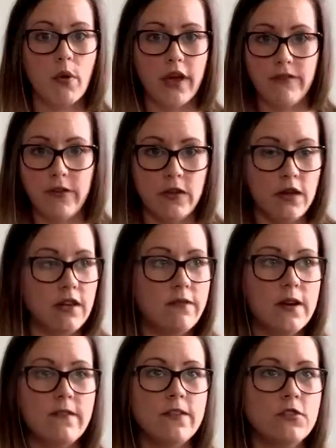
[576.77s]

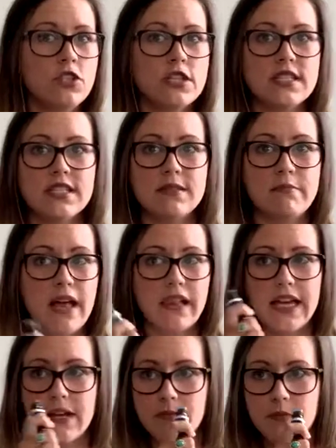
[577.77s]
even if you just smell
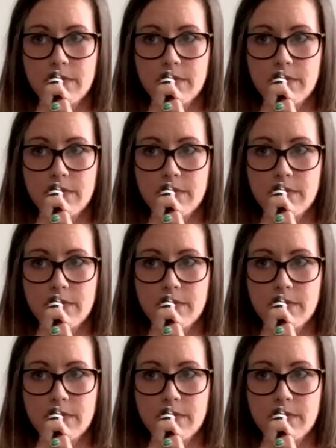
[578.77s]
it